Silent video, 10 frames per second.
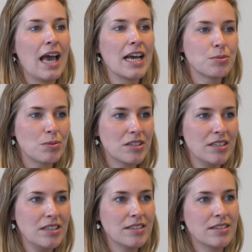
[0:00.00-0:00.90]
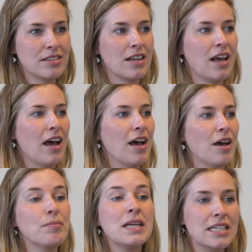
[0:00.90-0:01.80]
expertise,
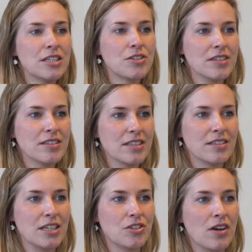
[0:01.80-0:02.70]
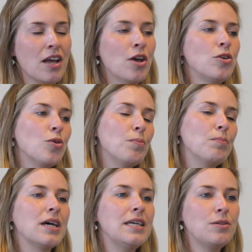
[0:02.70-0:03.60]
interests, etc.,
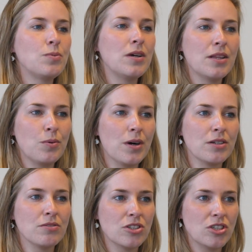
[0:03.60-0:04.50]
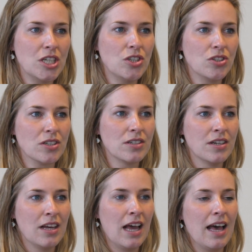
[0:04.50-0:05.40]
combined with the one of the teacher.
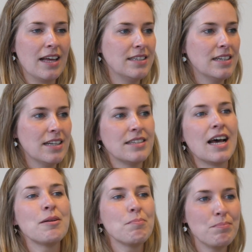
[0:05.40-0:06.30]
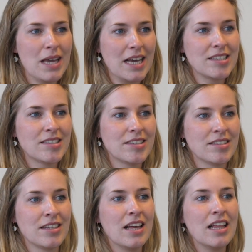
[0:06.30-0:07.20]
And that
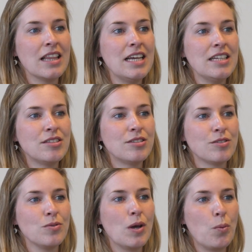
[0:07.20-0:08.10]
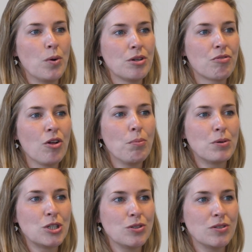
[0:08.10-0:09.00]
mix leads to a wonderful
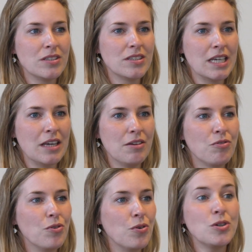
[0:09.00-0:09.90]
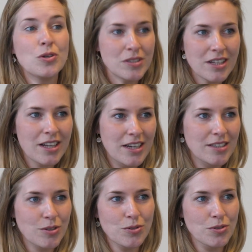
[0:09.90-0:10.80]
opportunity for
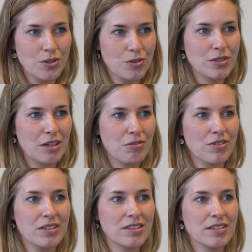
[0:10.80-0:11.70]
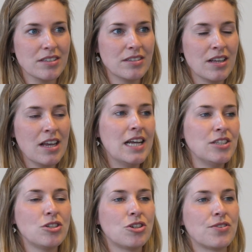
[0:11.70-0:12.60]
utilizing all those differences and
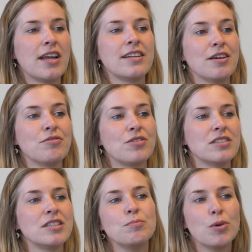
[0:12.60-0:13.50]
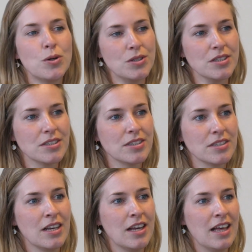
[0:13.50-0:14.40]
to create diversity bonus.
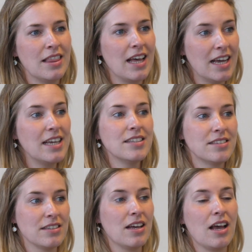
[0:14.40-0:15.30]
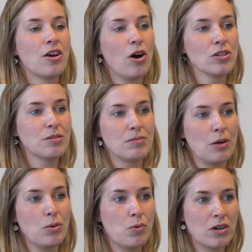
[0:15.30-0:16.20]
That is a concept that
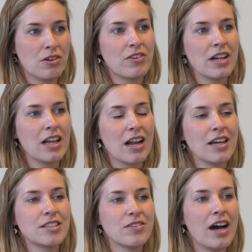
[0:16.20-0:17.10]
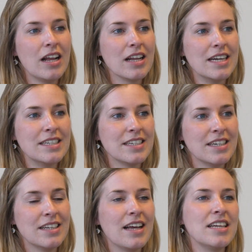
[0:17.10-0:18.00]
we would really like to highlight,
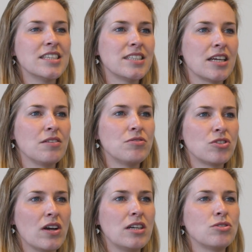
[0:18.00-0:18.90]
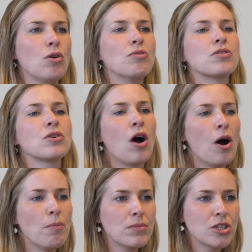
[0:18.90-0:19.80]
that instead of trying to
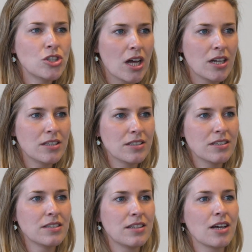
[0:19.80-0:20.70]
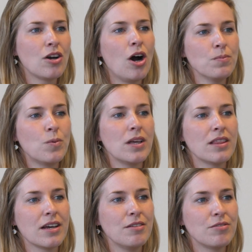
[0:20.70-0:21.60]
overcome the challenges that come with
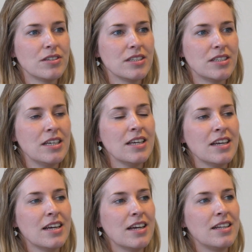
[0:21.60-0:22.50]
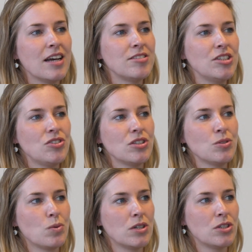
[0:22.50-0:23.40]
diversity, that teachers
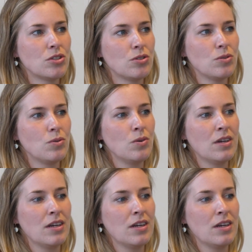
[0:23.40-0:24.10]
want to